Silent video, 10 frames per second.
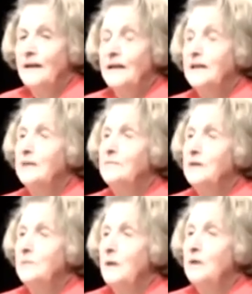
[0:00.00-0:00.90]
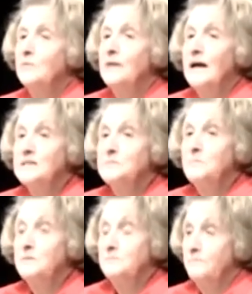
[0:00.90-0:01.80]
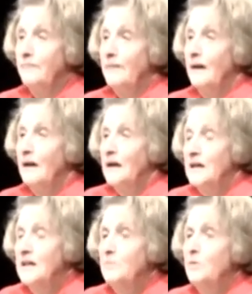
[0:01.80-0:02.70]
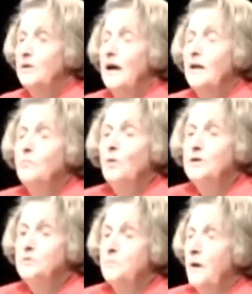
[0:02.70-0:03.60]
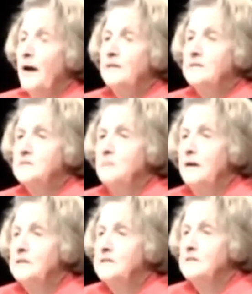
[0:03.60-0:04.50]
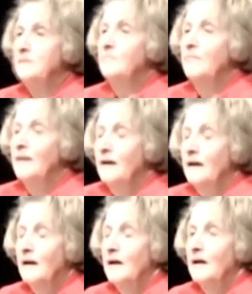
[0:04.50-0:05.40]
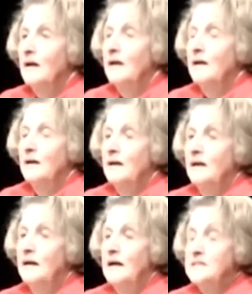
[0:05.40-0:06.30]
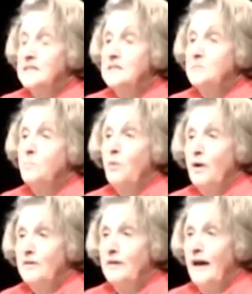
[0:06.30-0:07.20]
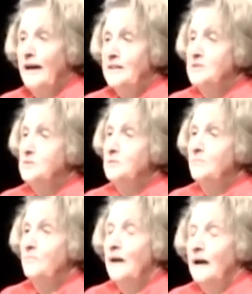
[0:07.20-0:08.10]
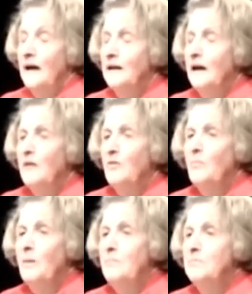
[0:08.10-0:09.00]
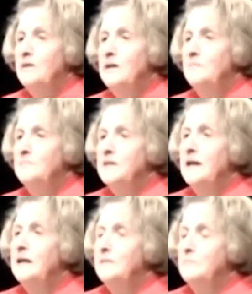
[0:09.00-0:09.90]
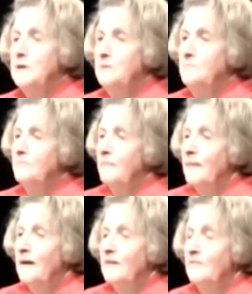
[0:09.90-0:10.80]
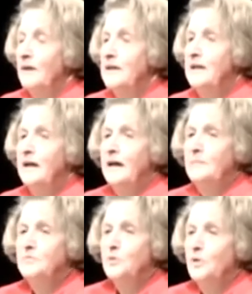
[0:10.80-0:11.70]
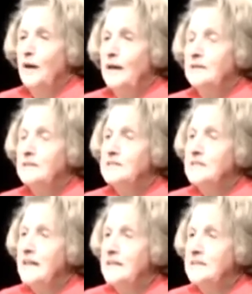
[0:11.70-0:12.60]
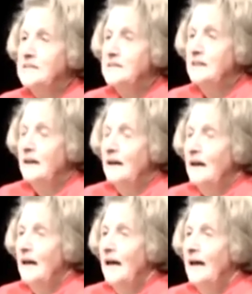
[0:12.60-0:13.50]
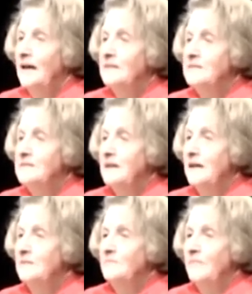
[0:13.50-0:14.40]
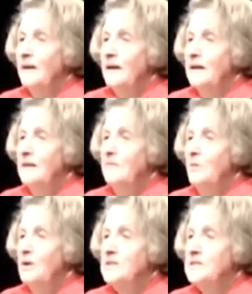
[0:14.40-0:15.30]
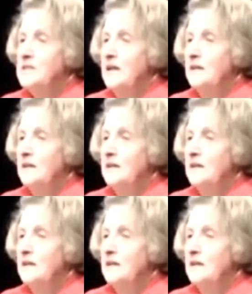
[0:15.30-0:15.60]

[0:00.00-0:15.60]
including my own husband. He would not want to practice medicine as his brother had to. And I remember him telling me when he came to the United States, and he was